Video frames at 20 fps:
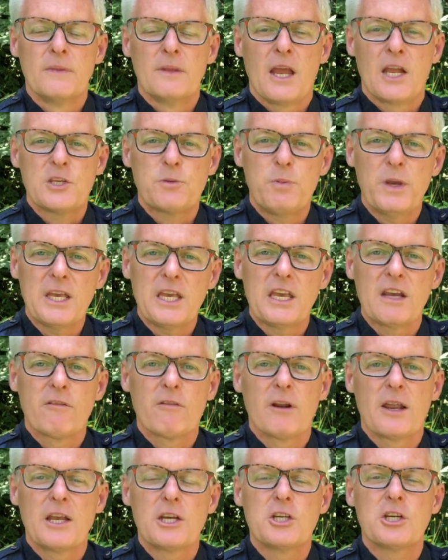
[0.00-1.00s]
And speaking of
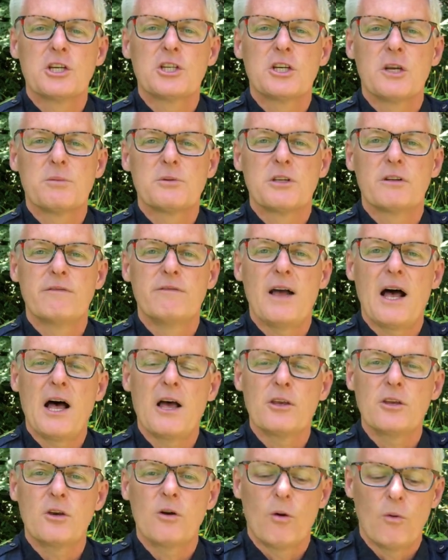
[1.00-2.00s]
relationships and
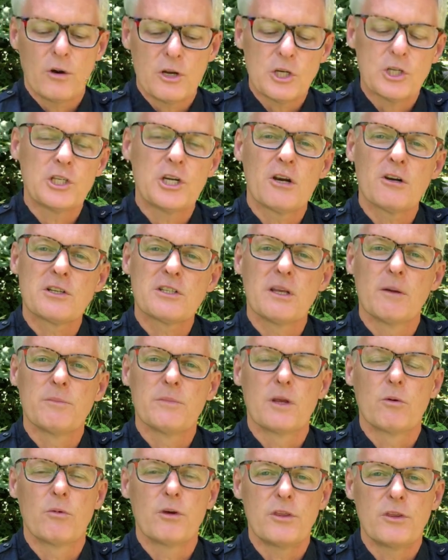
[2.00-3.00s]
value, I want to share
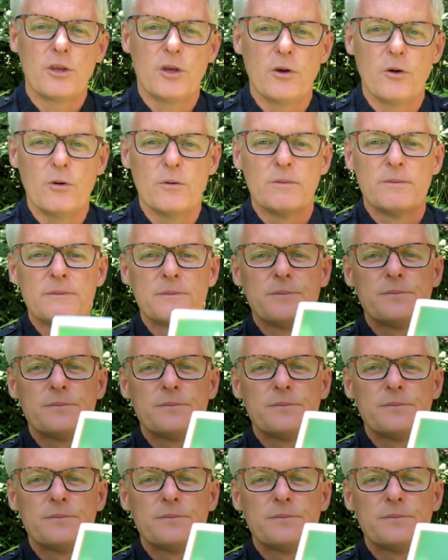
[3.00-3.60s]
something with you.